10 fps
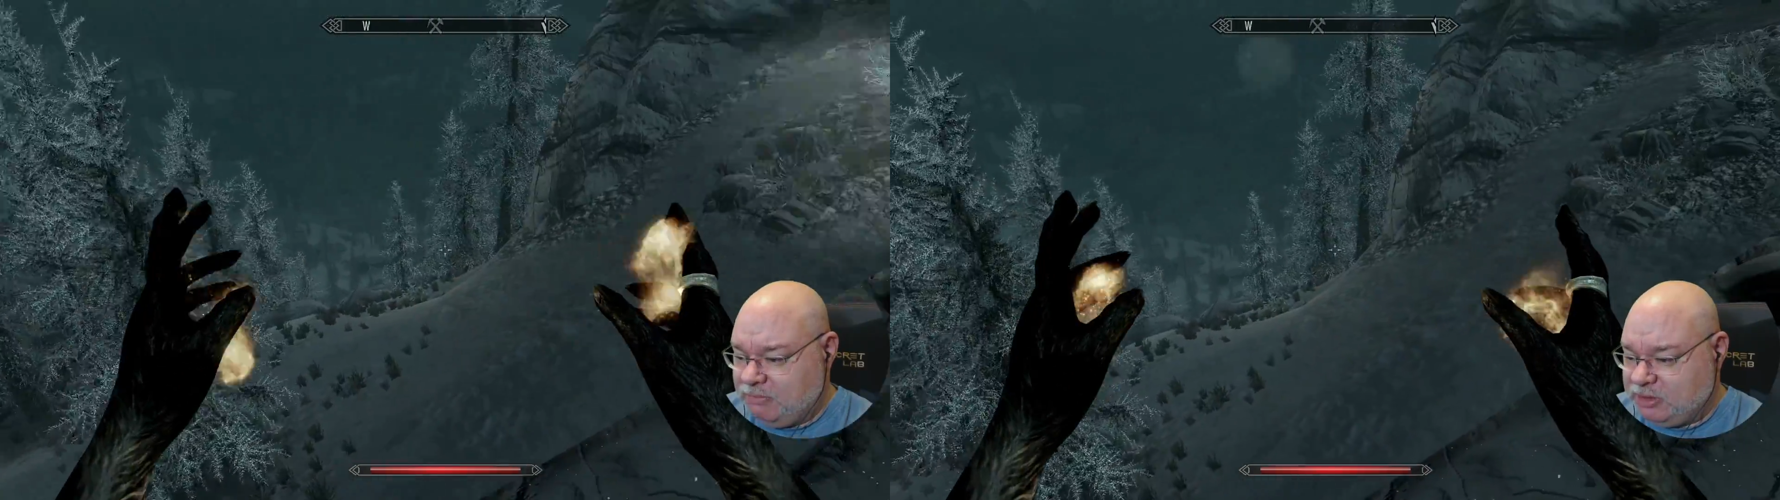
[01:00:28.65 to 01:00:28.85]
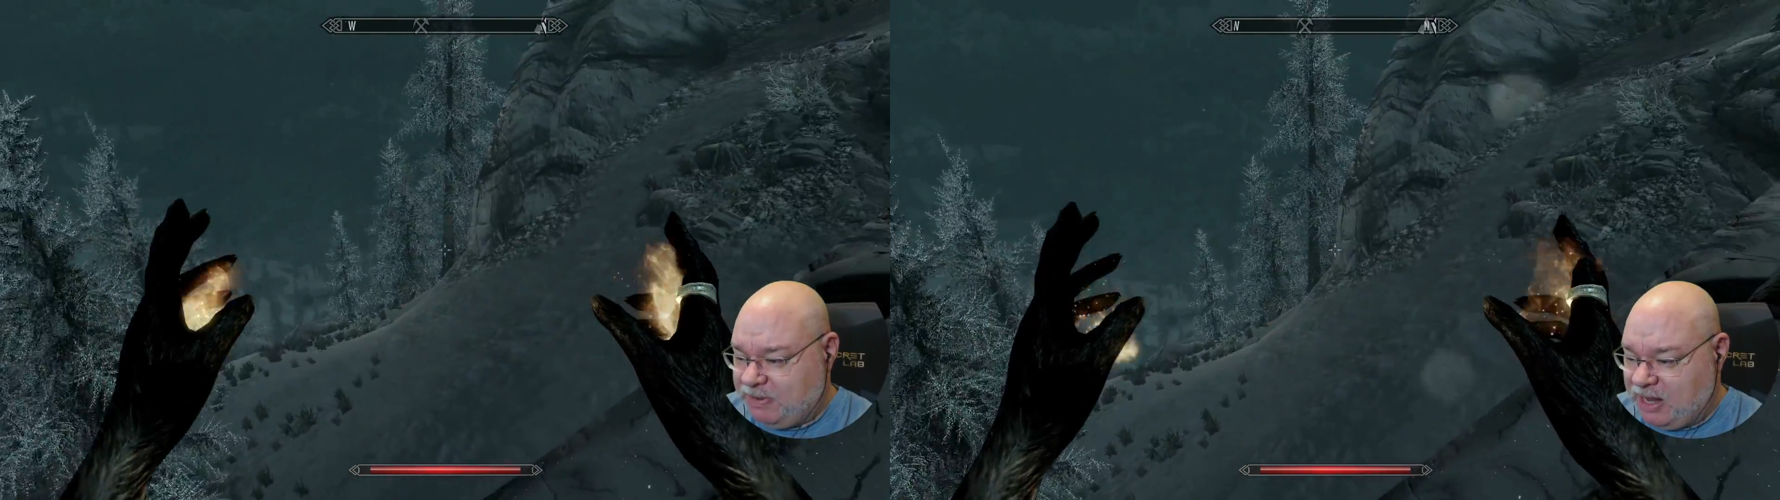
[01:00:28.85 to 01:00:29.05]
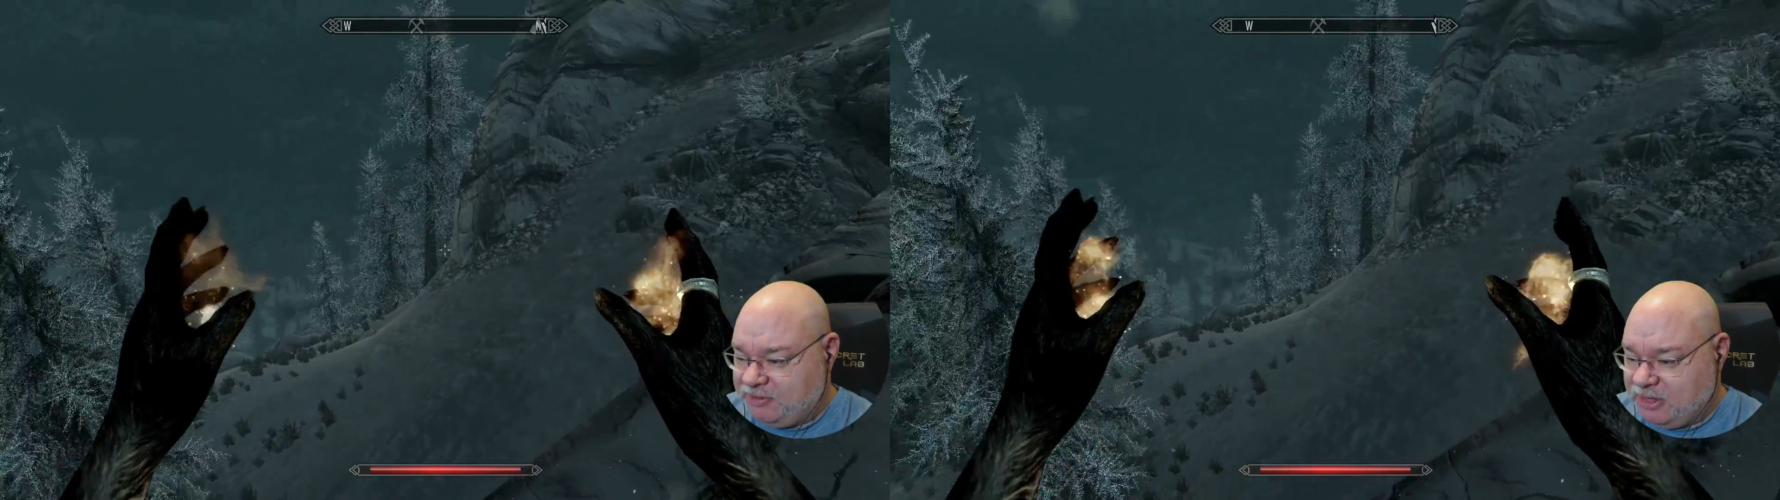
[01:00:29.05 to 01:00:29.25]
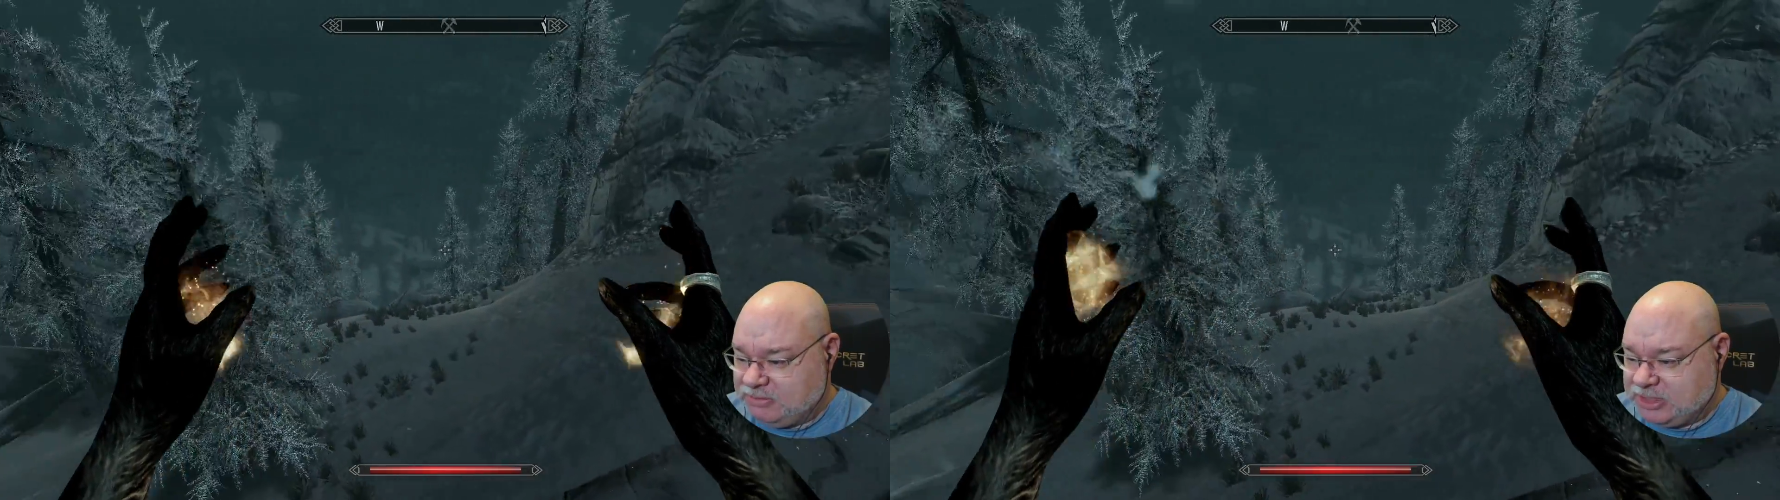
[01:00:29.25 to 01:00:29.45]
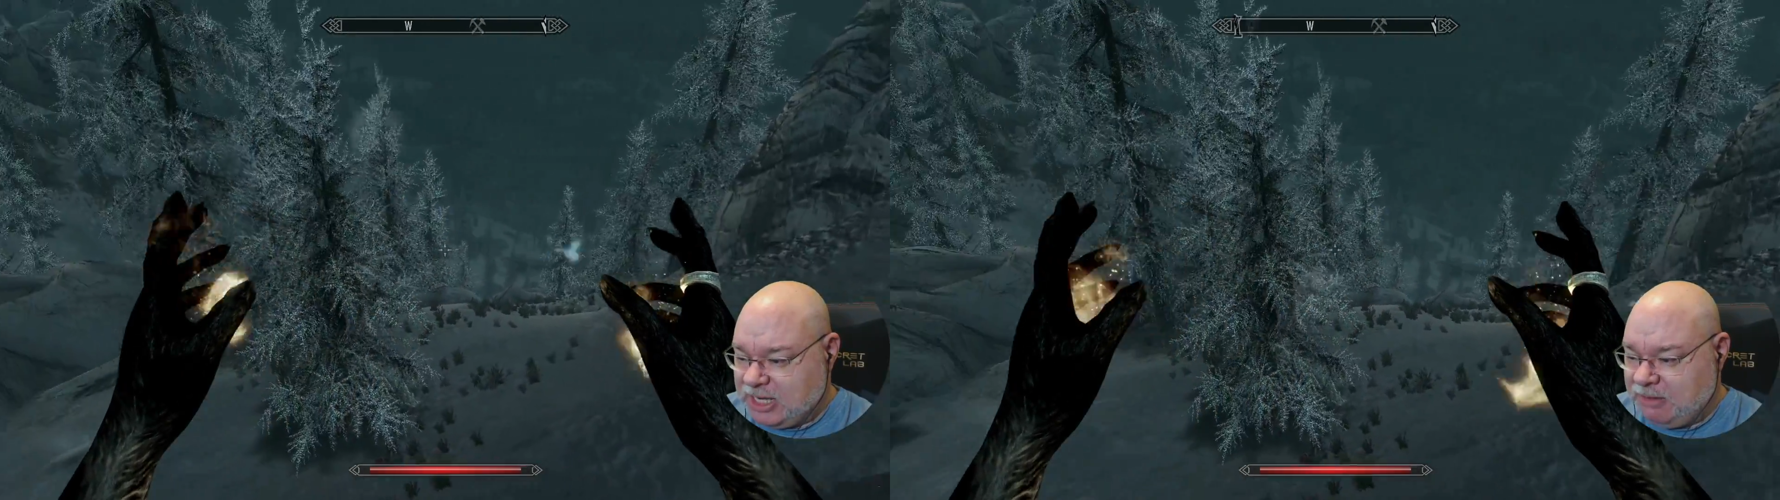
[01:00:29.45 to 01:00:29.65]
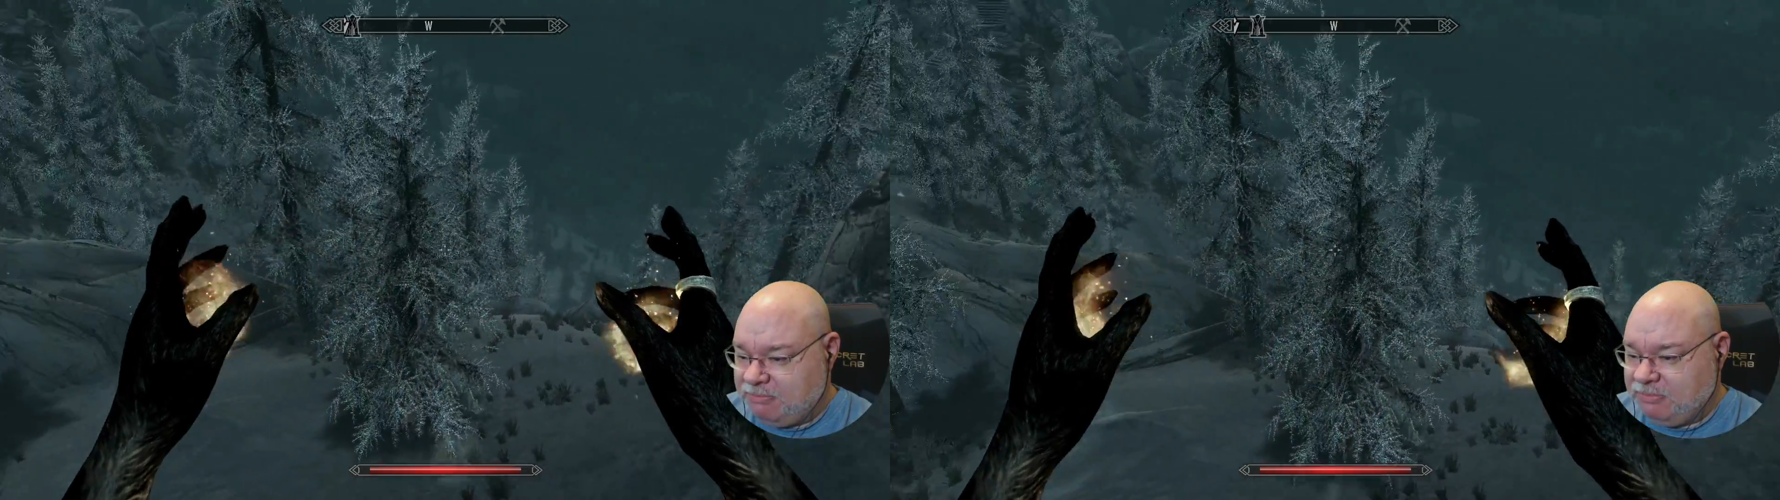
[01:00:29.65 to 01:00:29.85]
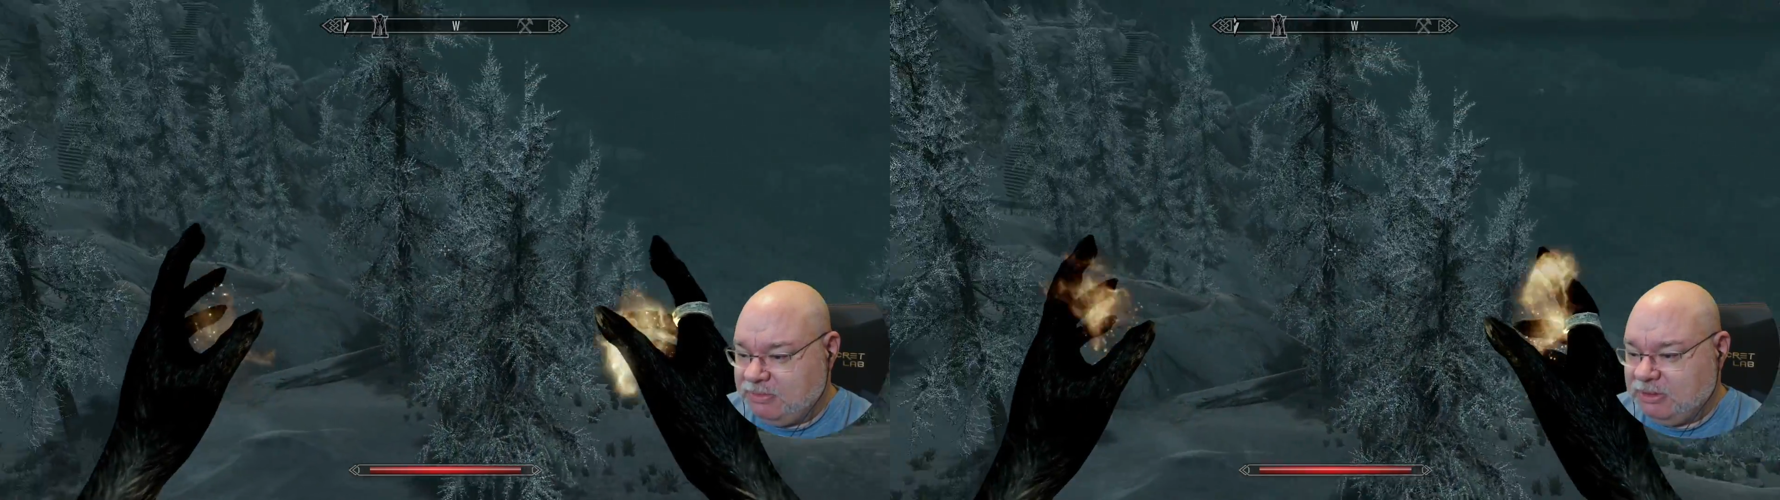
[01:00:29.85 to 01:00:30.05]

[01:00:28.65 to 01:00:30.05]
But the path comes up